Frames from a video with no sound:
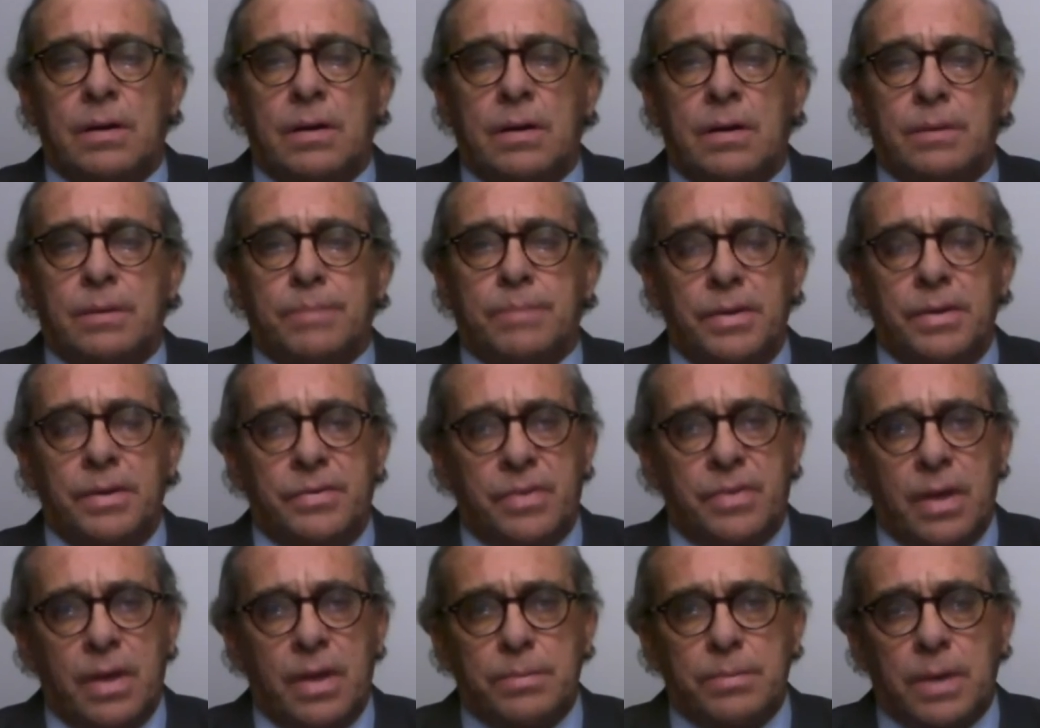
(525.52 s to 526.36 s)
Please
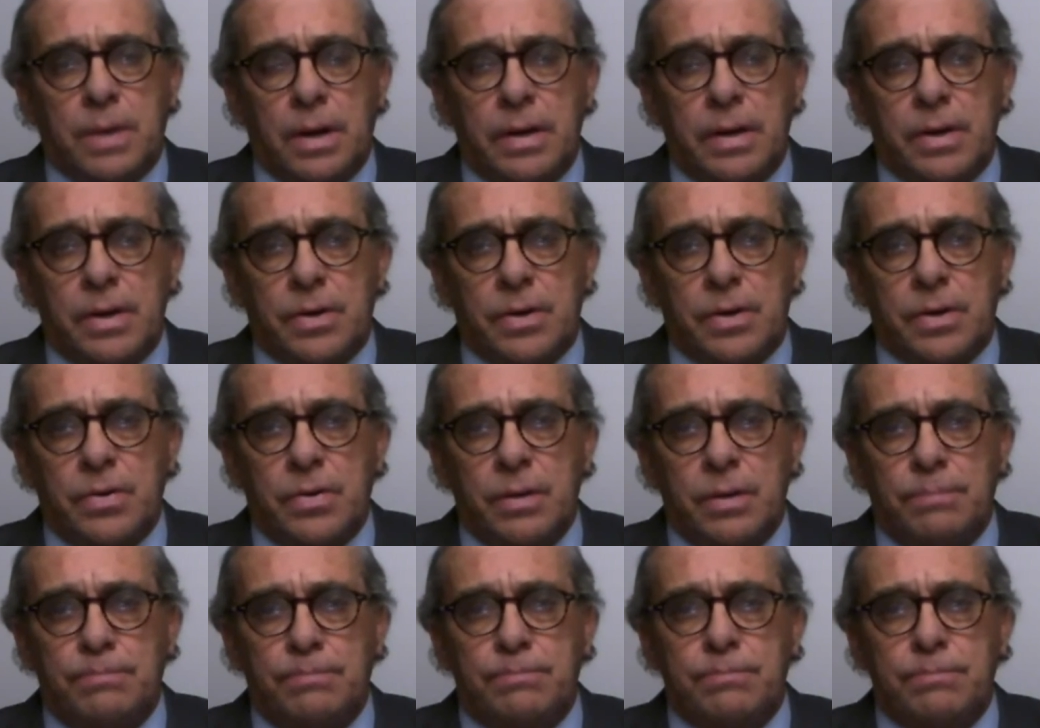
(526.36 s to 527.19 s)
keep the leadership
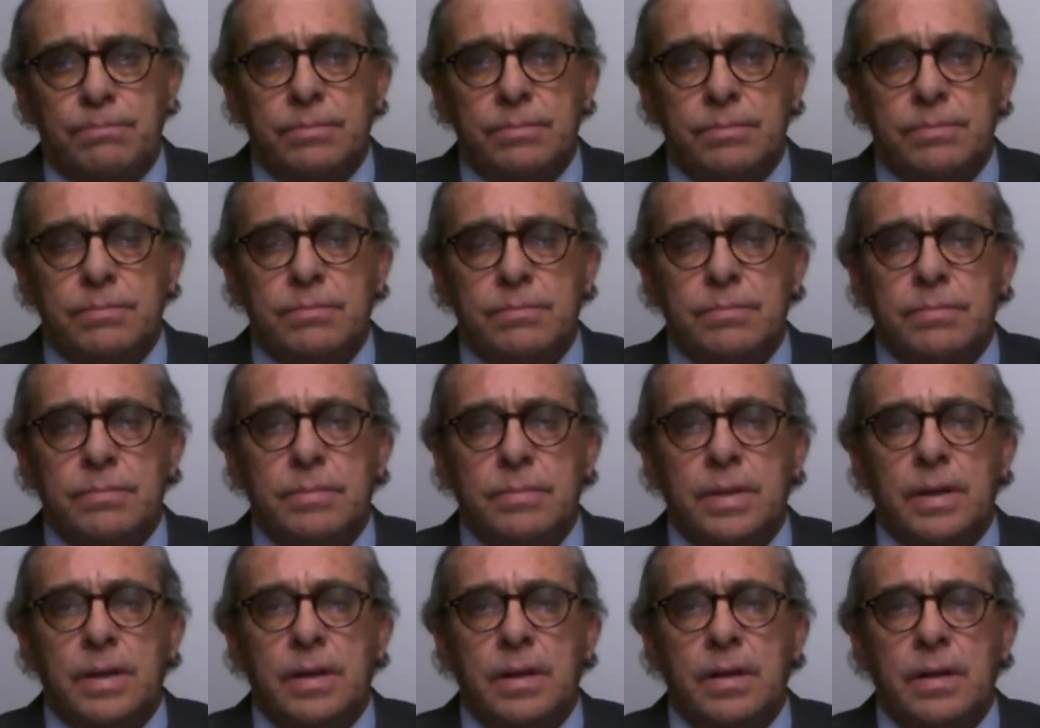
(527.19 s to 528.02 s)

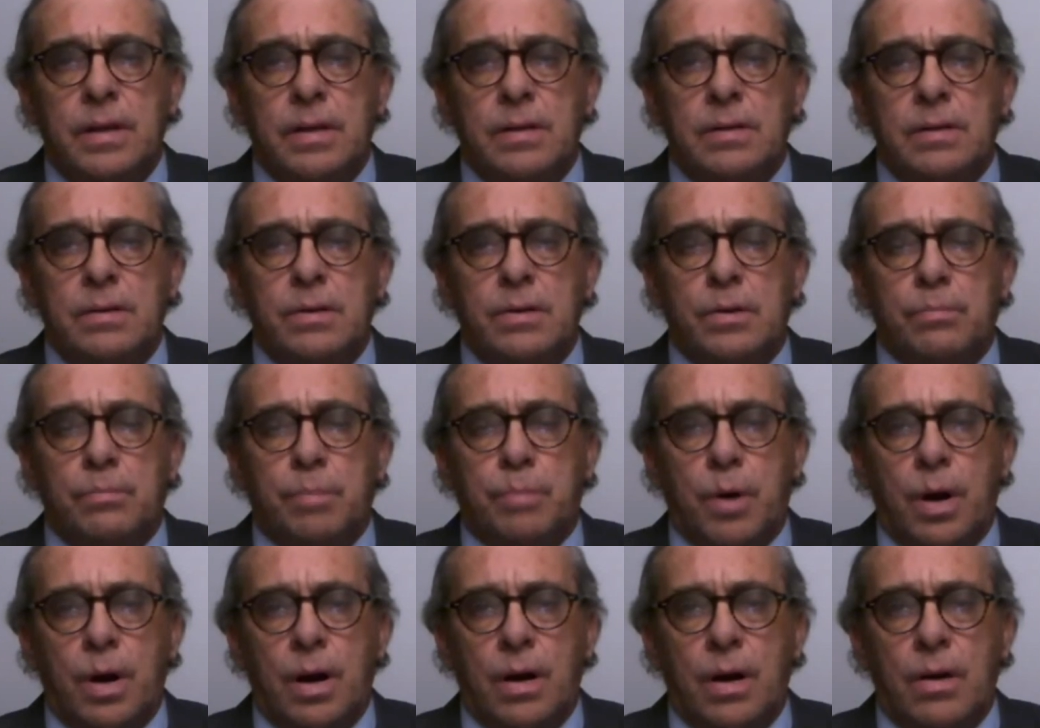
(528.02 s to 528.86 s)
in your
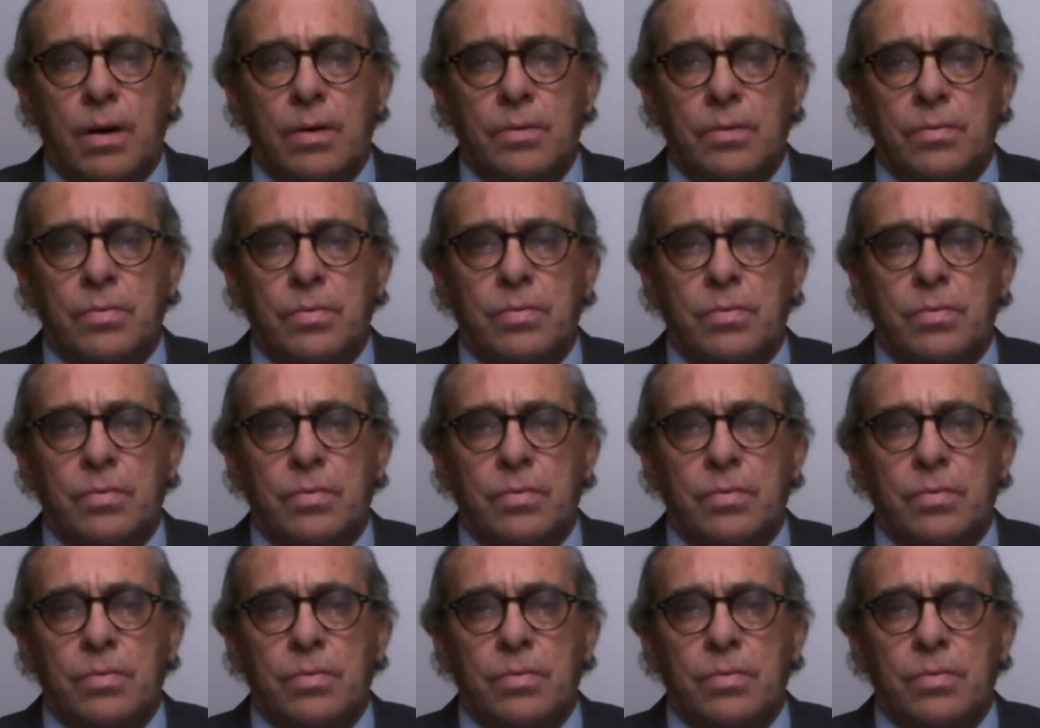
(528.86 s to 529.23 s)
prayers